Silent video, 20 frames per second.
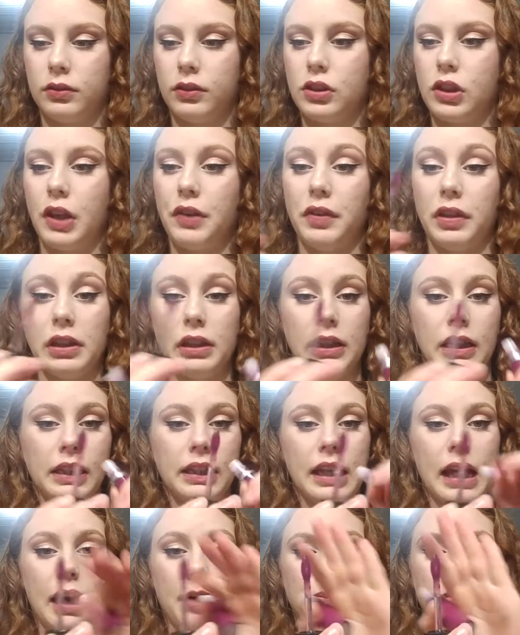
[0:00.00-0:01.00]
So I really like
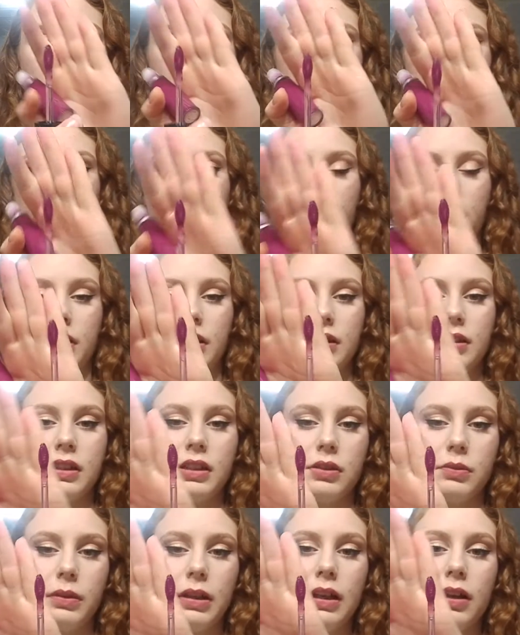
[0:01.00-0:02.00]
the applicator on this
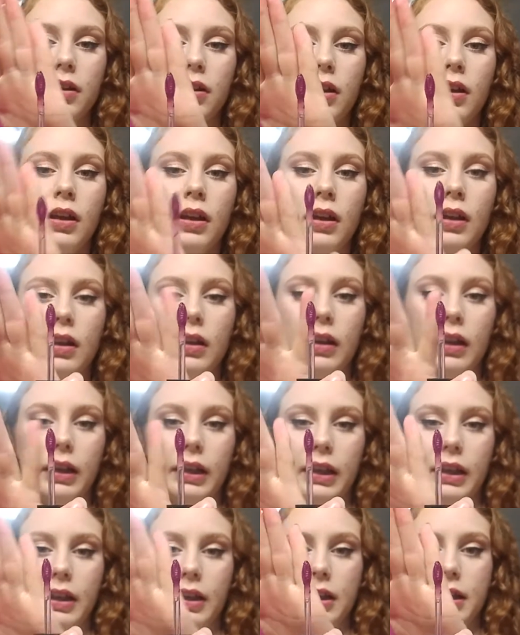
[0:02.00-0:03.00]
as well.
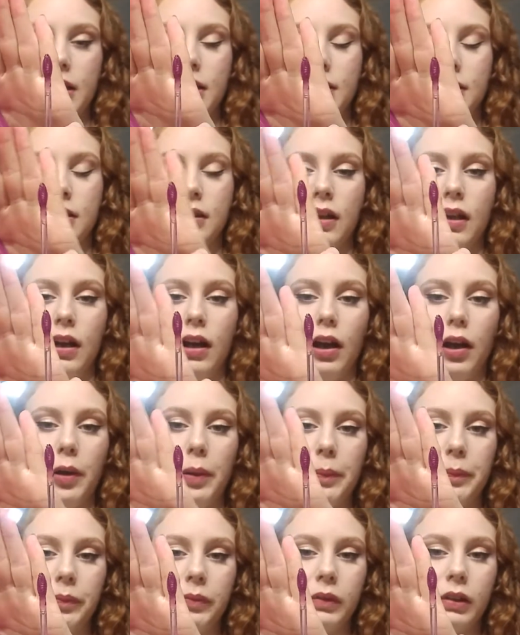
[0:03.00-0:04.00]
Like it is,
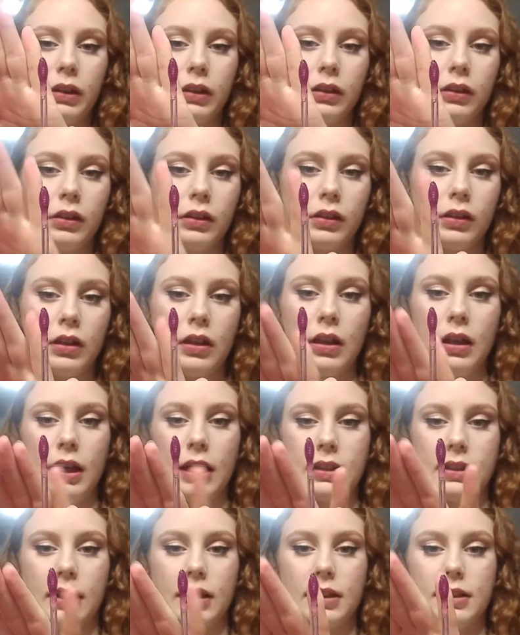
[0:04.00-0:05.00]

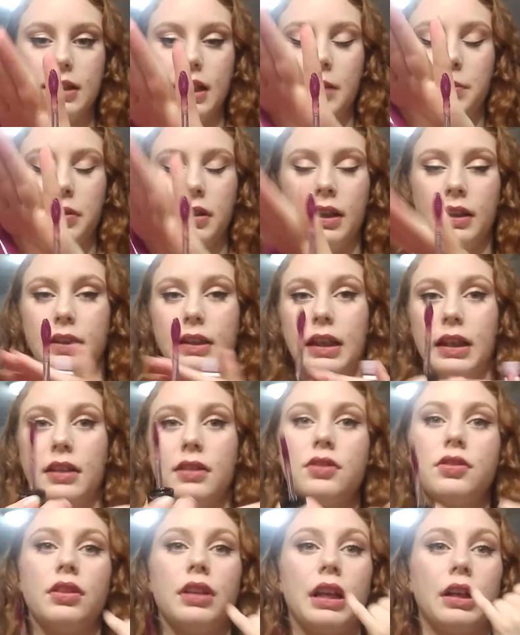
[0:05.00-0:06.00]
it's kind of tapered at the
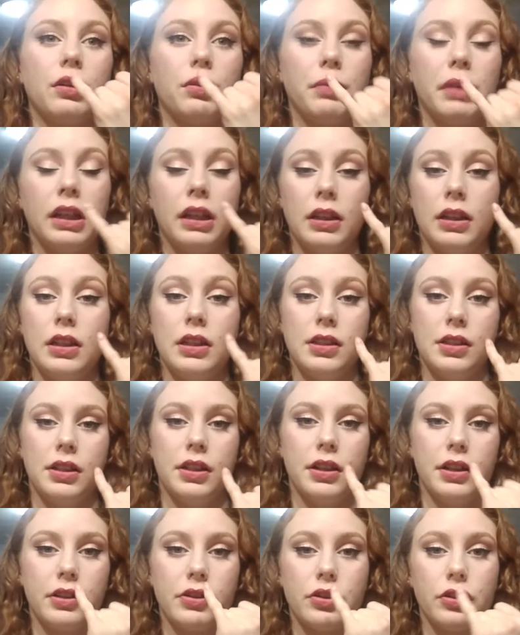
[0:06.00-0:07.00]
end, so that'll make it
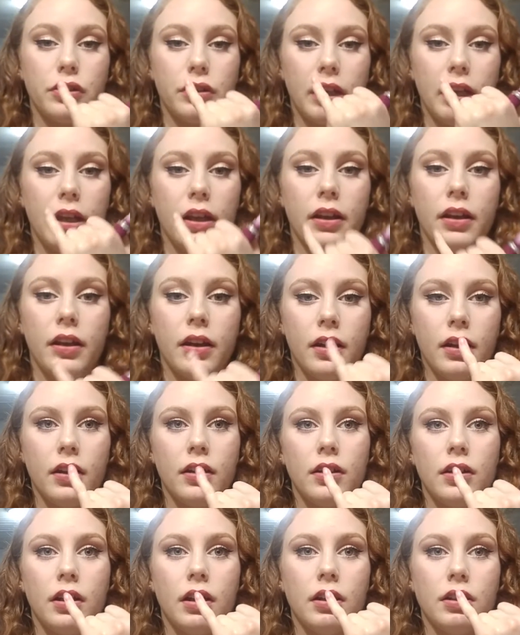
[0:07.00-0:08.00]
easier to get
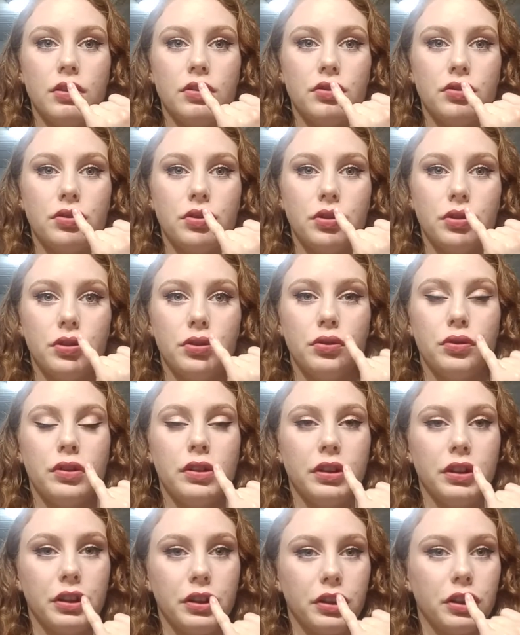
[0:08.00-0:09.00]
into
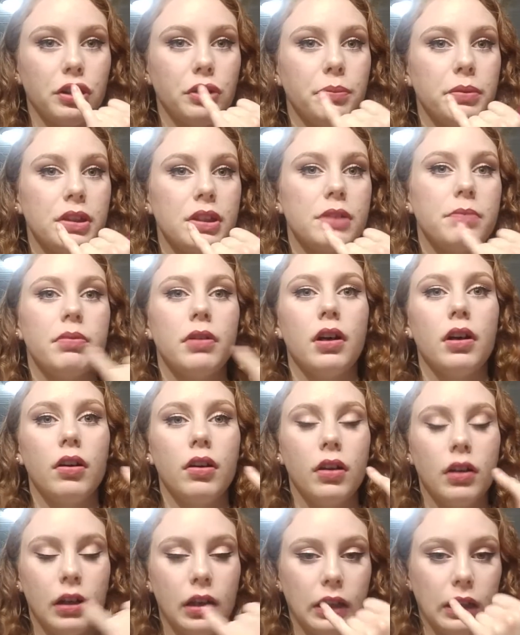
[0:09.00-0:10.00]
your Cupid's
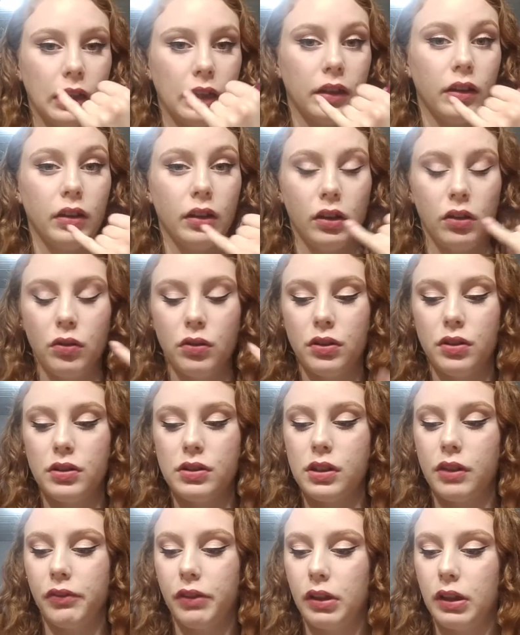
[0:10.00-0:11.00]
bow and like in the
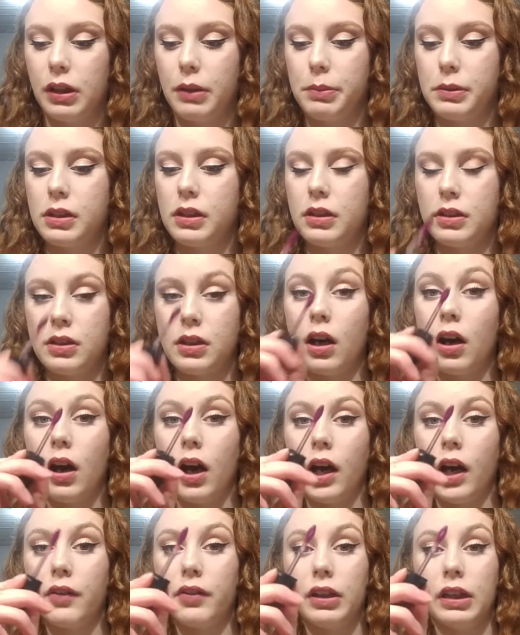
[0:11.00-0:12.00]
corners of your lips.
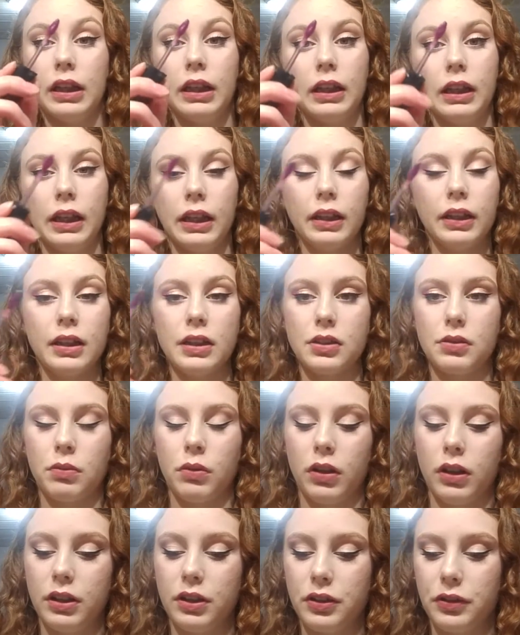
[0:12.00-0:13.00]
So I really like this
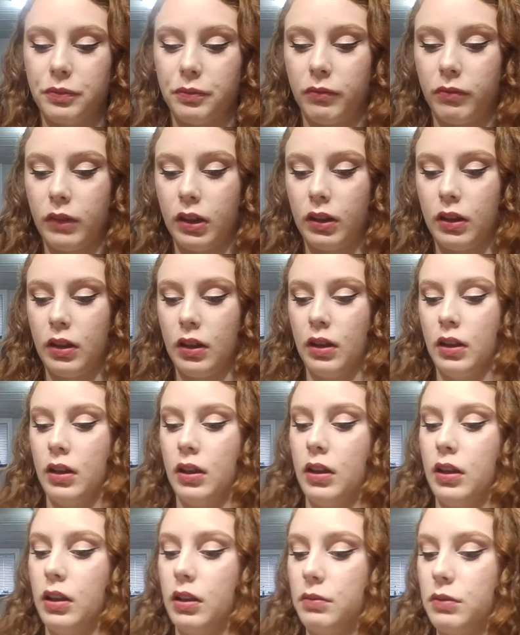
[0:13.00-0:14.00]
one.
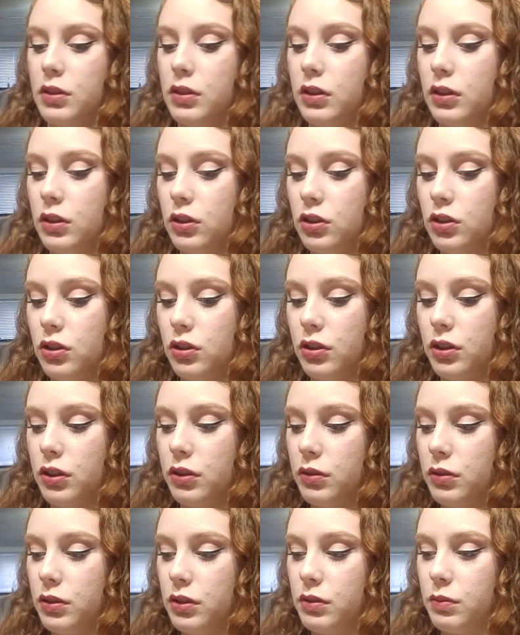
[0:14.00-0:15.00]
I'm just gonna show
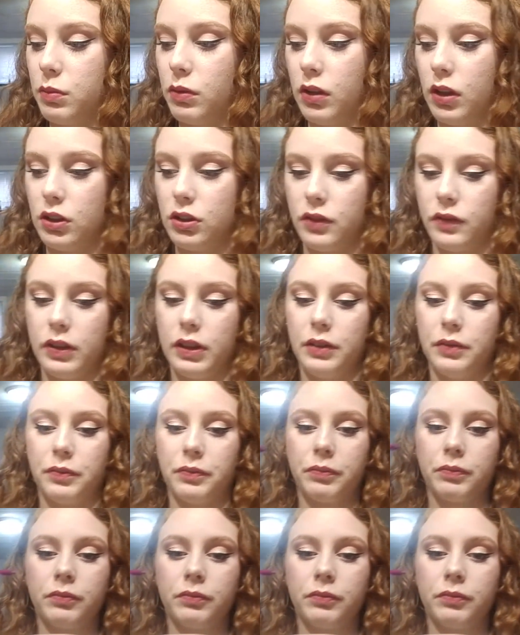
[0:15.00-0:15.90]
you a swatch of it.